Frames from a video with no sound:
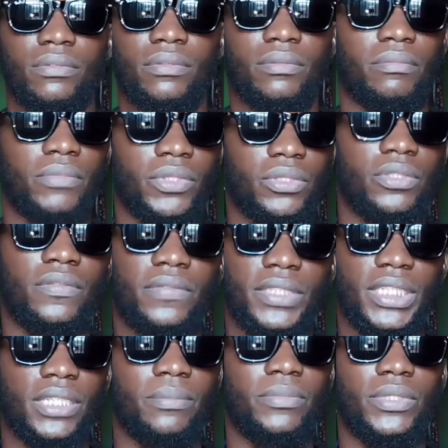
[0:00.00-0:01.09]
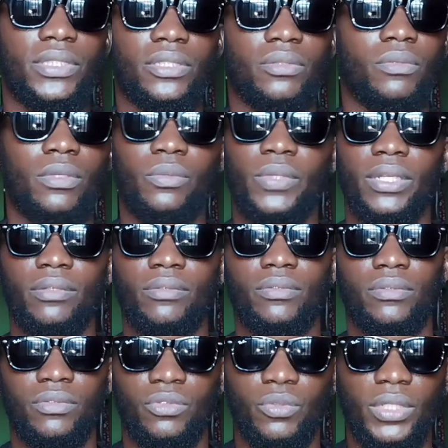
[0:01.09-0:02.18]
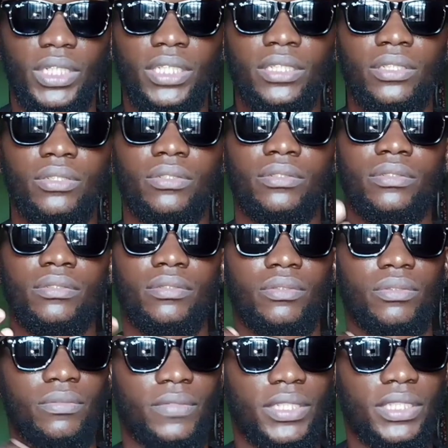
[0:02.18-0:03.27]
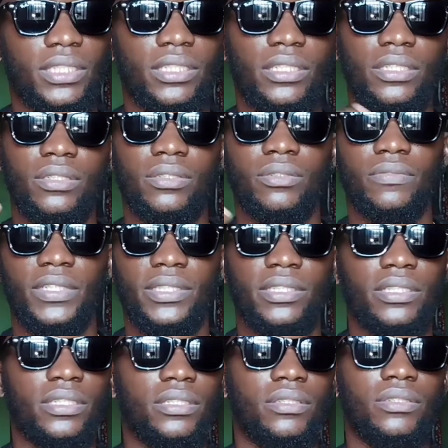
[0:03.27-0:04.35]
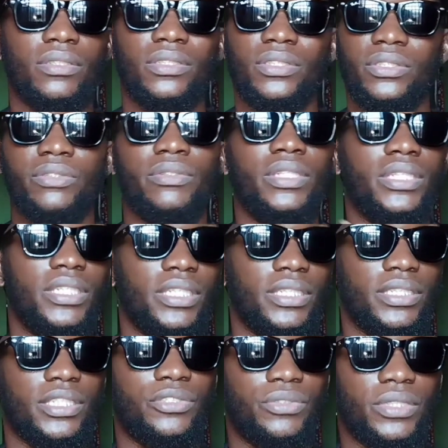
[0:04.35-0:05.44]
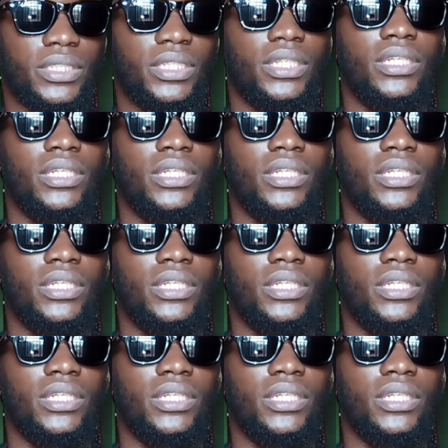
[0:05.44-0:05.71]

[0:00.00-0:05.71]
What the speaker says: Most of the times, what we're dwelling on, overthinking is not really necessary.